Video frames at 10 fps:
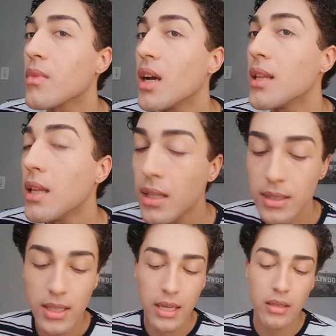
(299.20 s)
I think
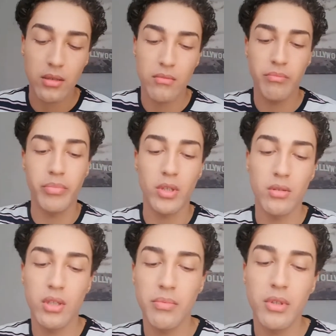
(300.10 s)
that's like
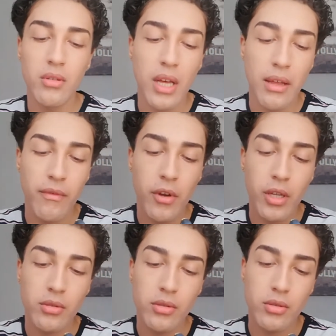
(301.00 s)
buildable
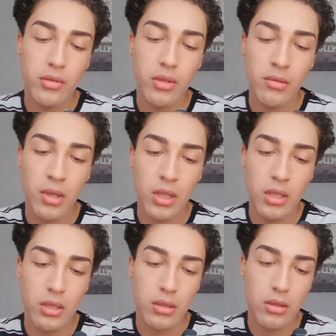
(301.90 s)
coverage, to be
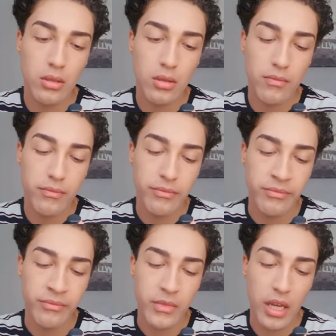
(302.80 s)
honest.
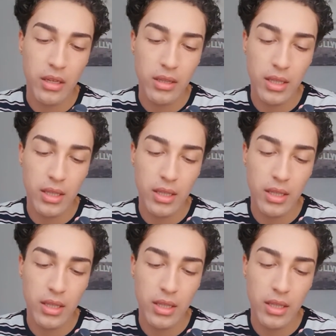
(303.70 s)
I don't